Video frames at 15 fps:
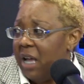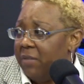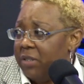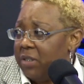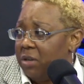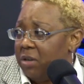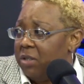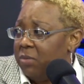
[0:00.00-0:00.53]

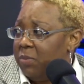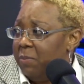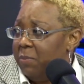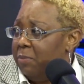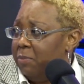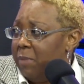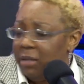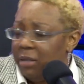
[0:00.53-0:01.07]
insurance with
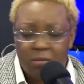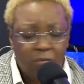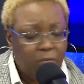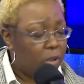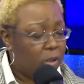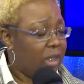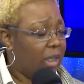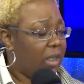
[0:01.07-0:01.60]
about
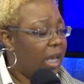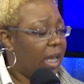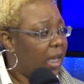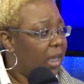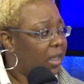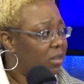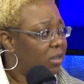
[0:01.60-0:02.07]
14 days,